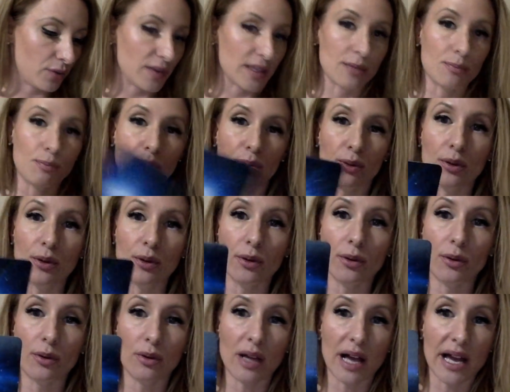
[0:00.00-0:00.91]
this
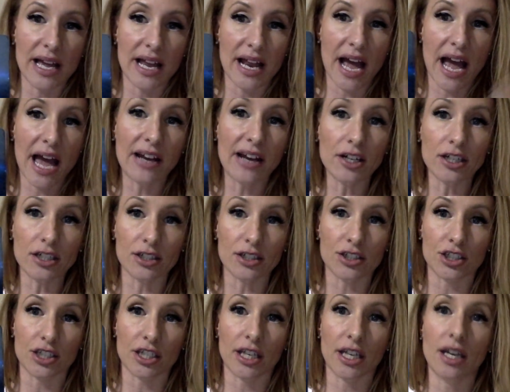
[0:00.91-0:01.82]
blue light
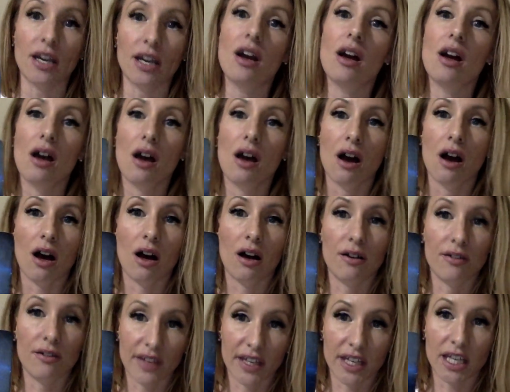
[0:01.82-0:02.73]
energy
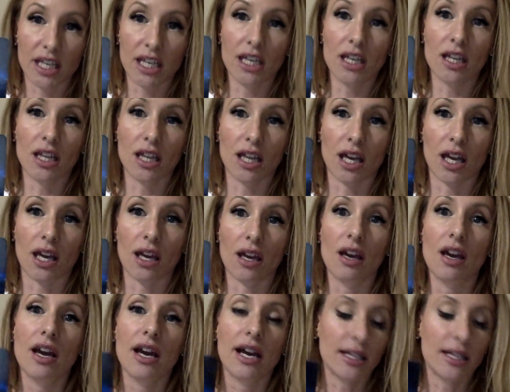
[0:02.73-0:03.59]
of healing.